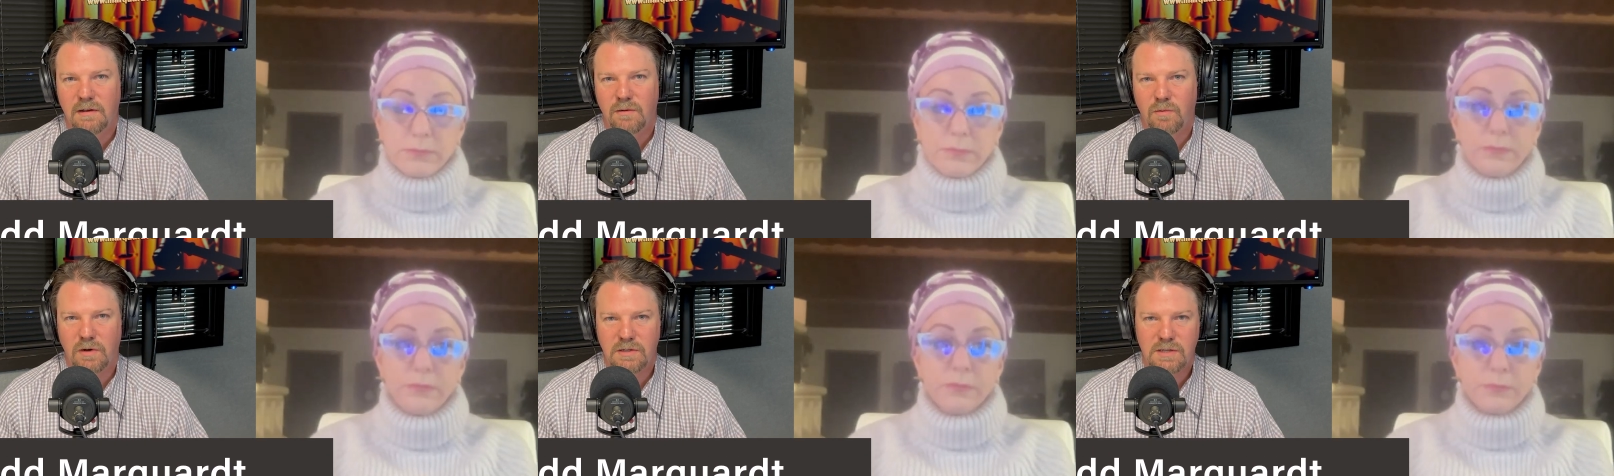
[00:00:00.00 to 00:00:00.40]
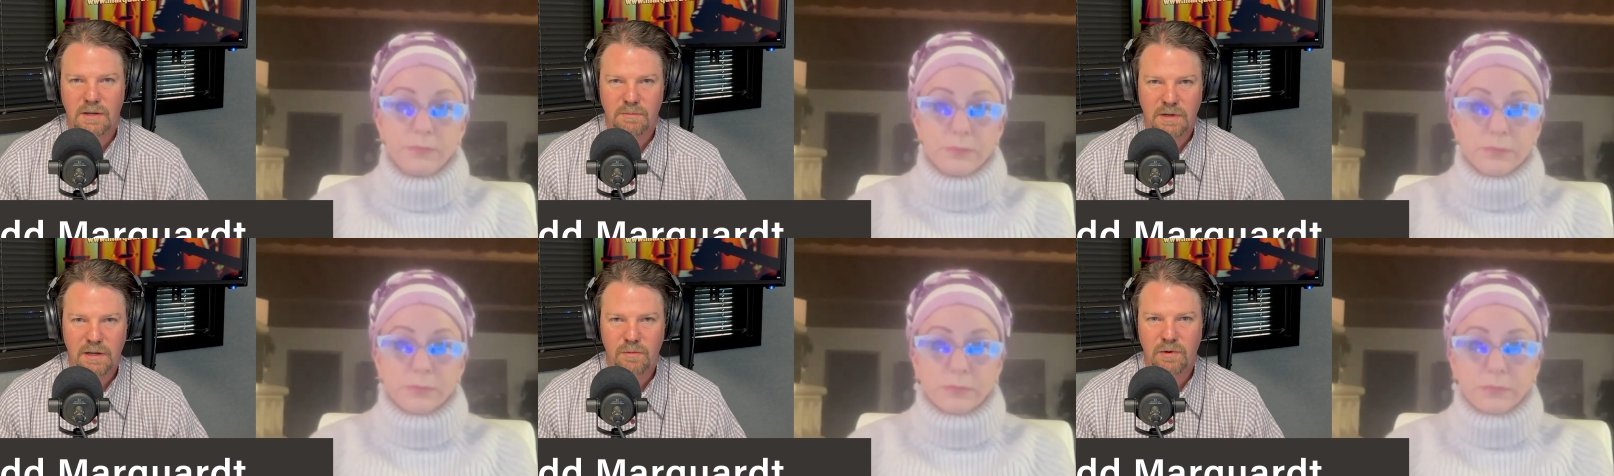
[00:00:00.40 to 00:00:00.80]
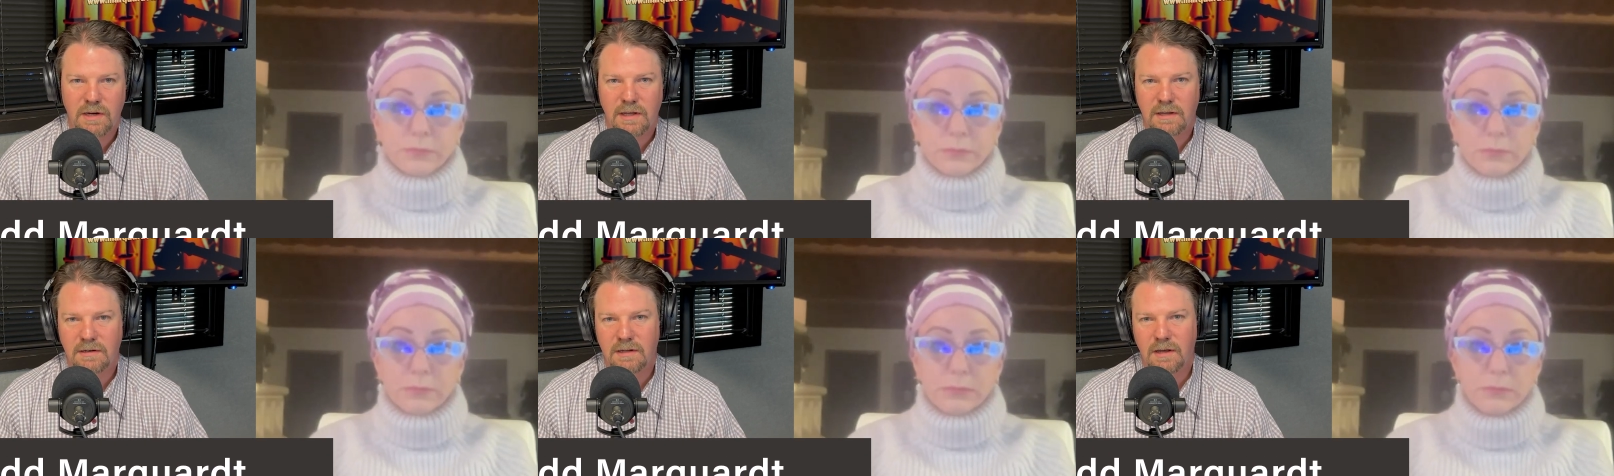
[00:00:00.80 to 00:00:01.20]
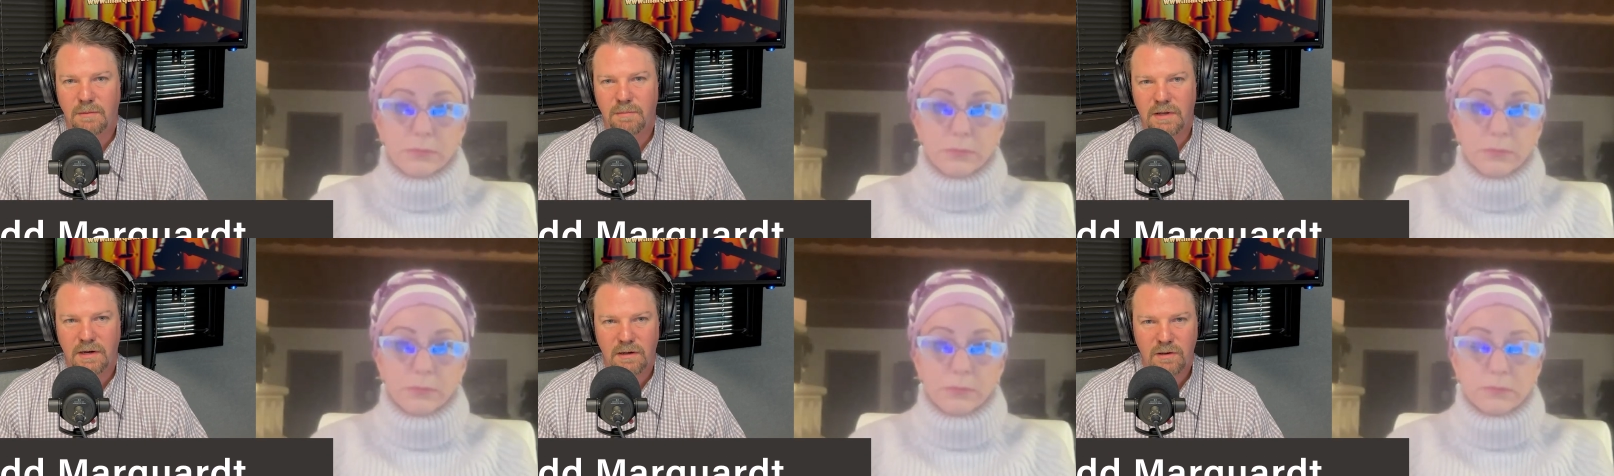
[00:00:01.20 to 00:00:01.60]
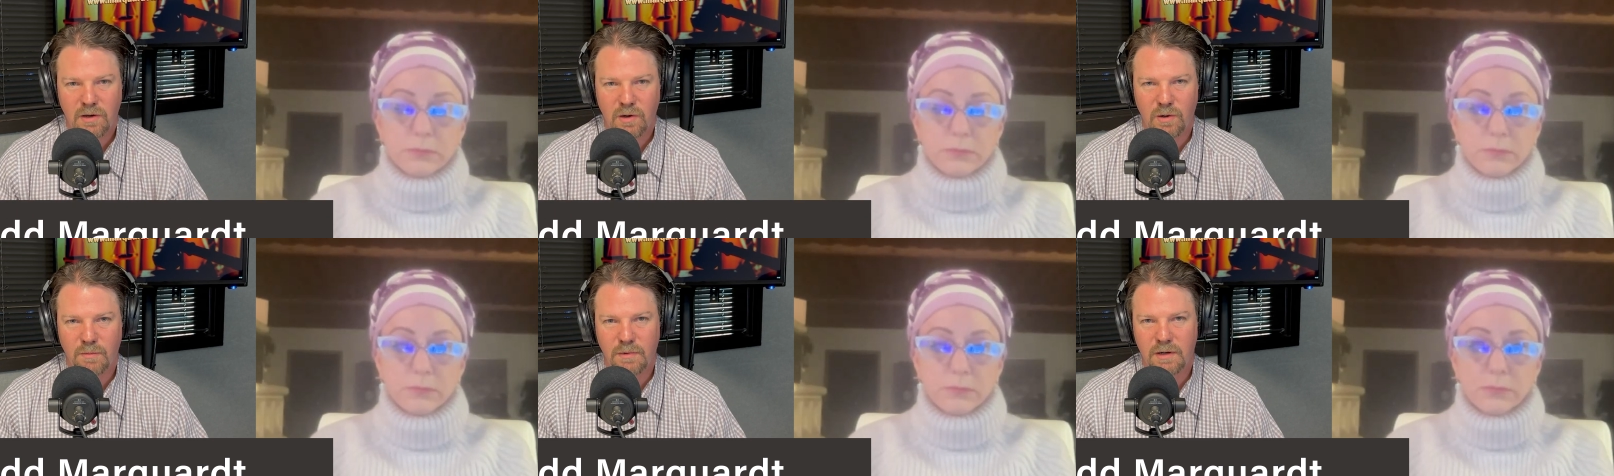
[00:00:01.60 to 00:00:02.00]
Speaker 1: where somebody would end up in a
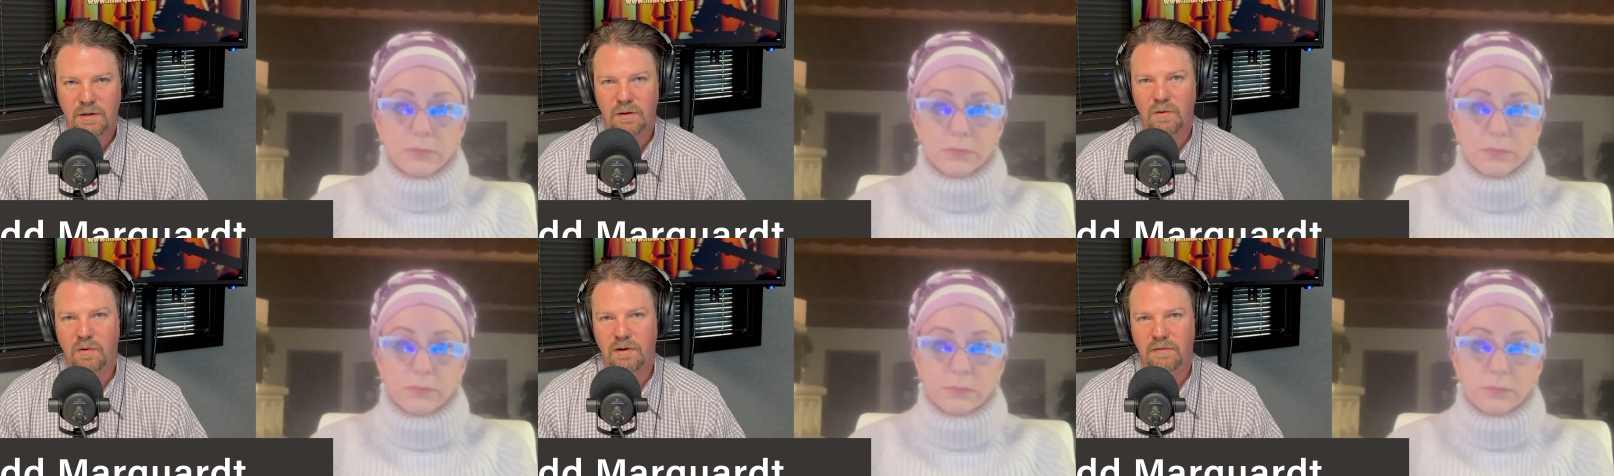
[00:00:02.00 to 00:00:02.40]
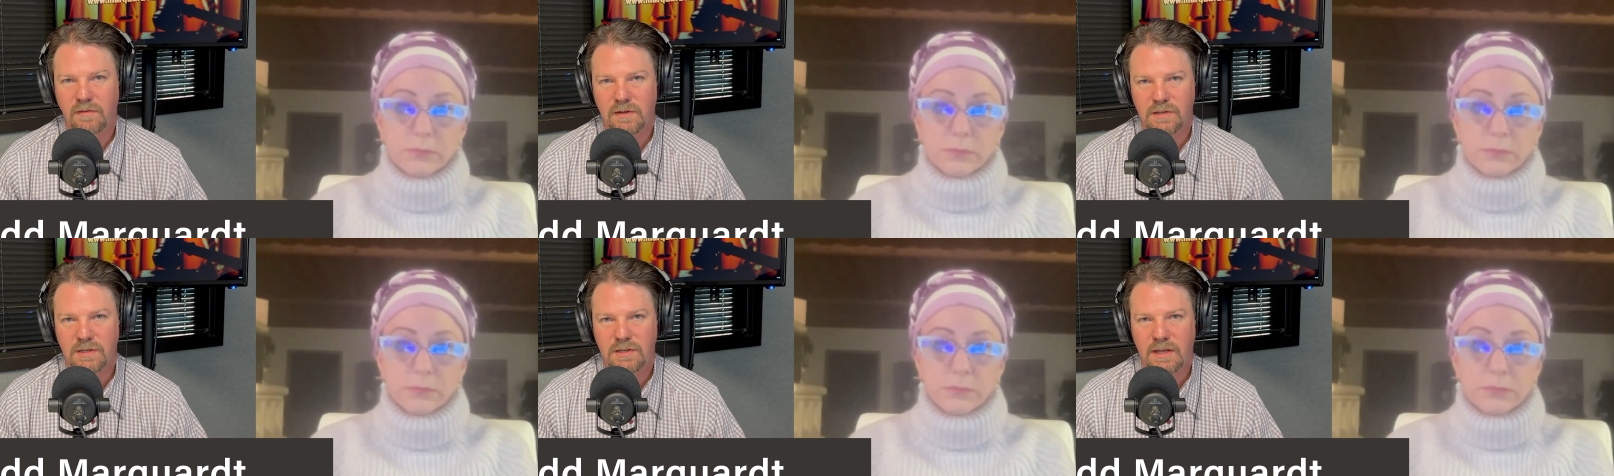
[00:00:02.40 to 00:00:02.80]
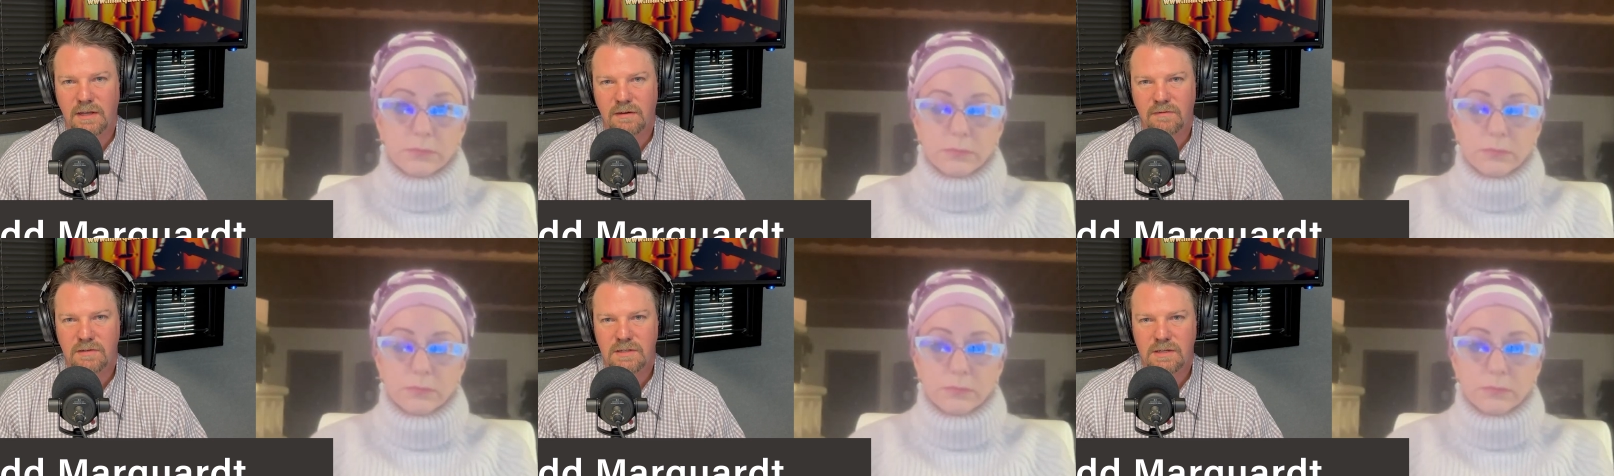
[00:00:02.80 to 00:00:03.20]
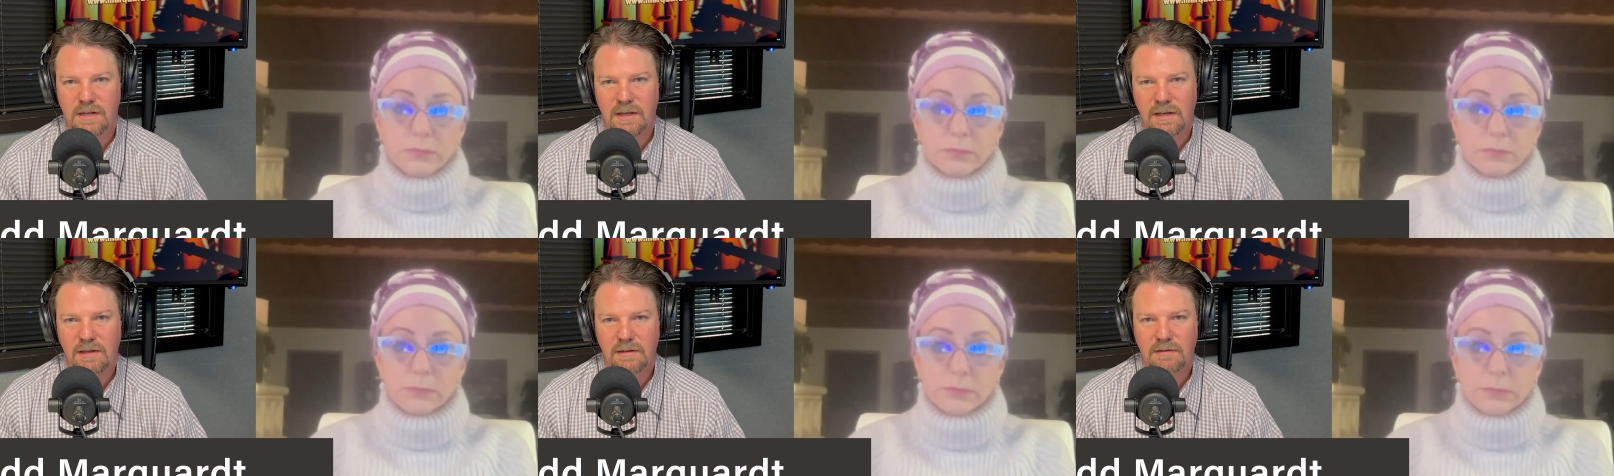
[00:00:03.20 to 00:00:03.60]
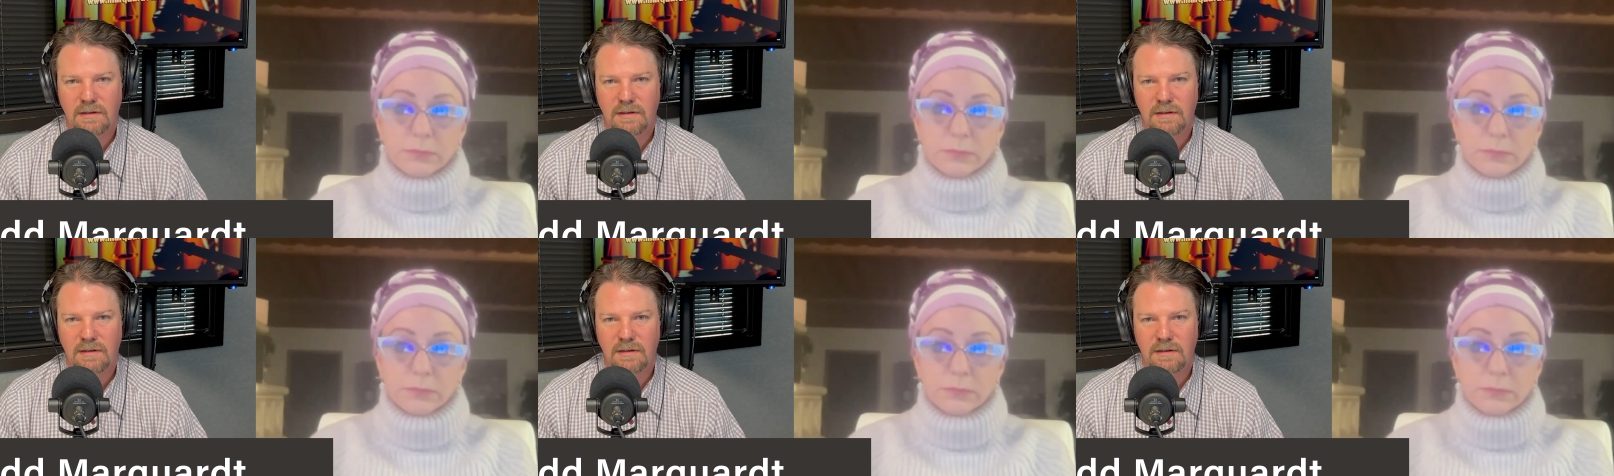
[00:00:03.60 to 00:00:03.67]
coma or a vegetative state